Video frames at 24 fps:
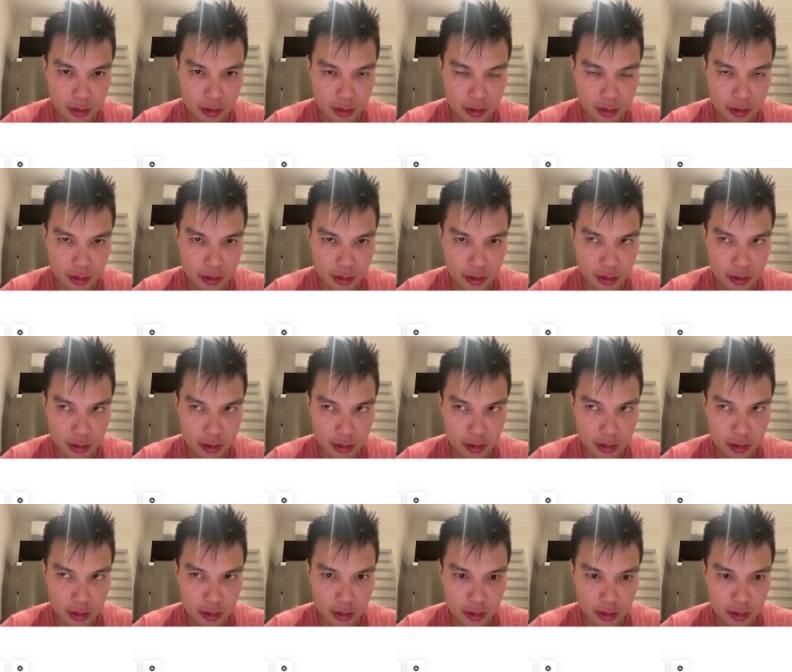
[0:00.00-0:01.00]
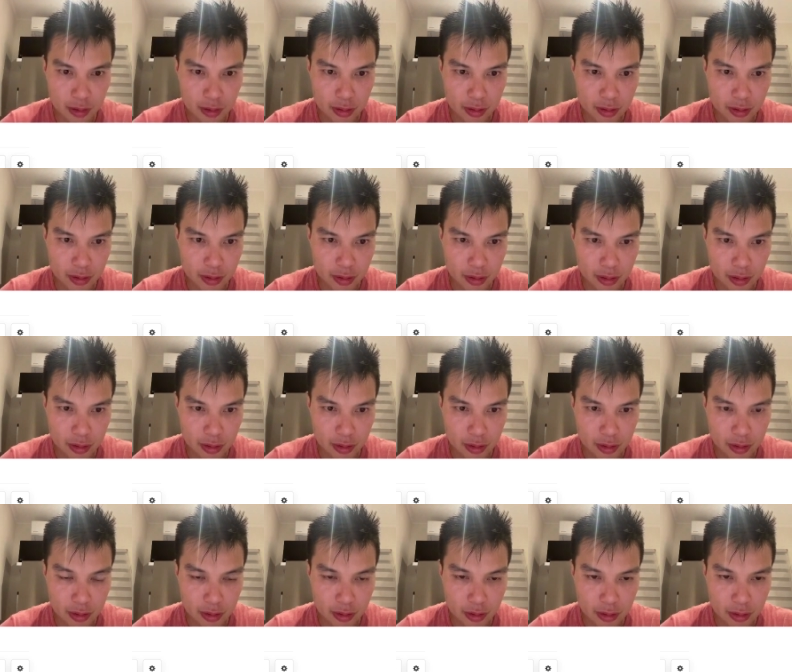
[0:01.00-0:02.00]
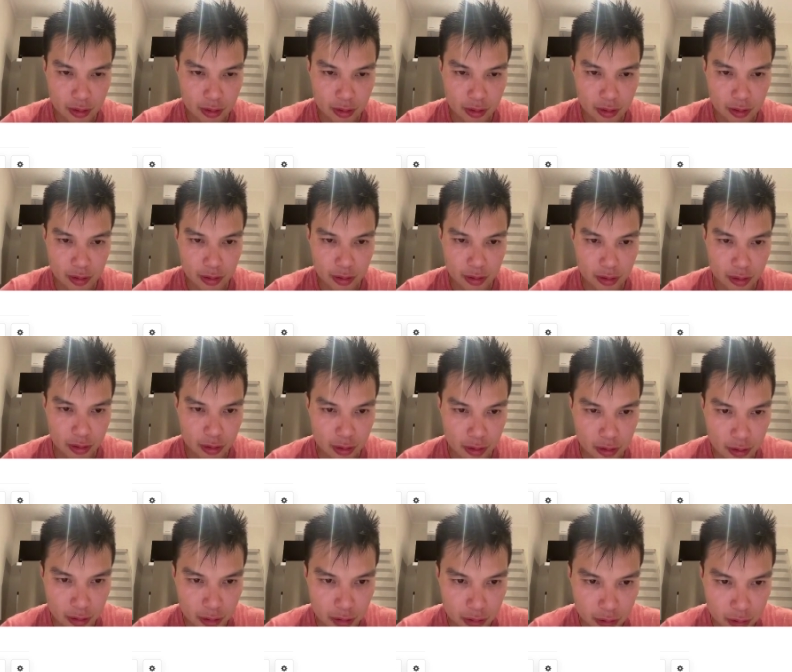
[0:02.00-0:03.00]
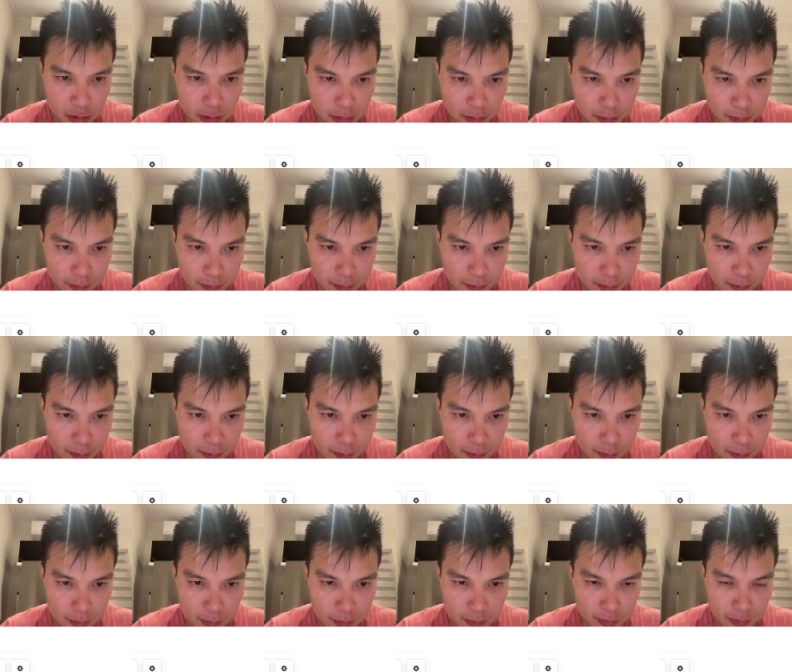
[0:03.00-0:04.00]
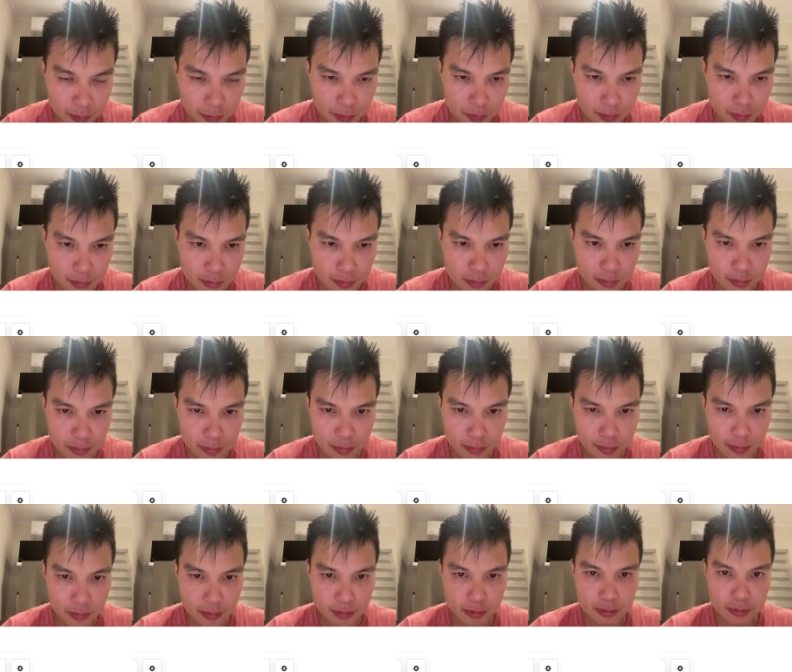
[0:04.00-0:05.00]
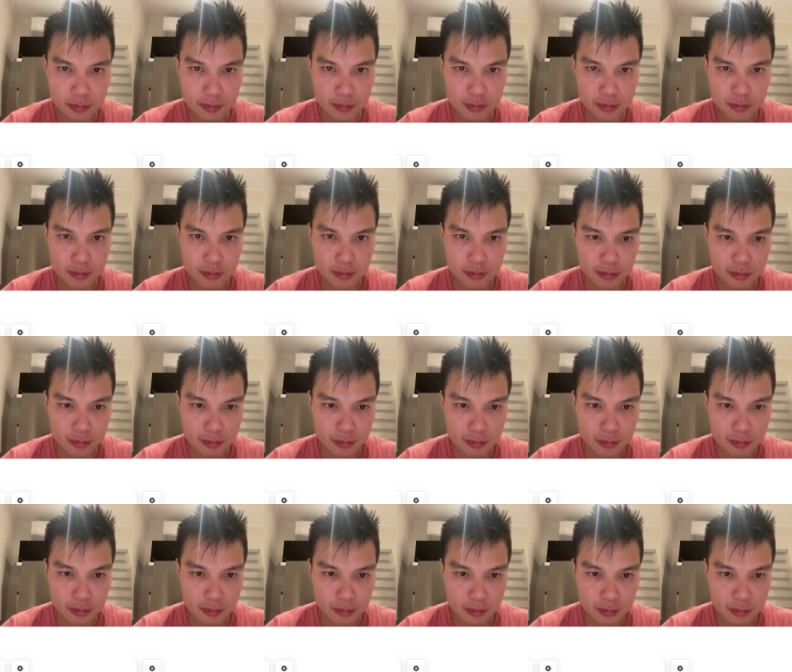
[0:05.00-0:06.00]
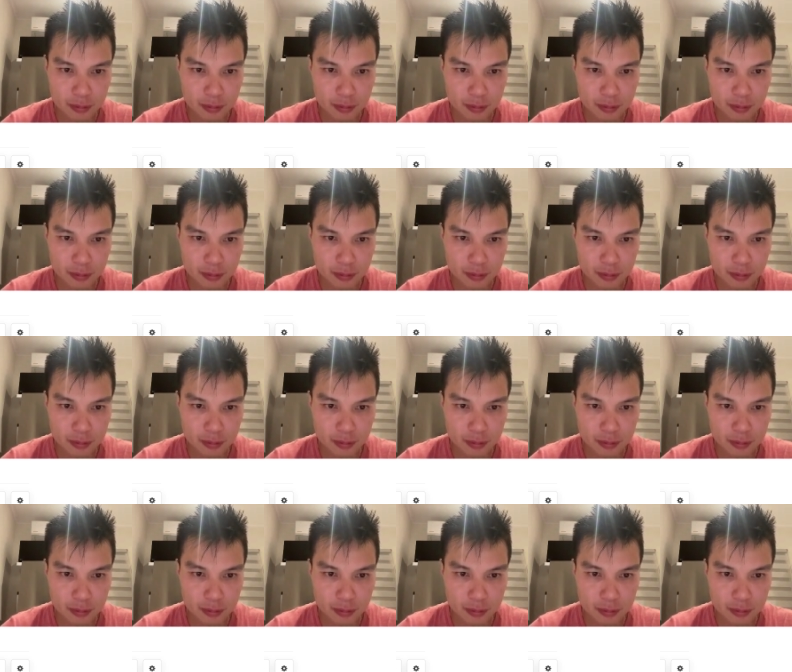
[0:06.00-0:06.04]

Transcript: (silence)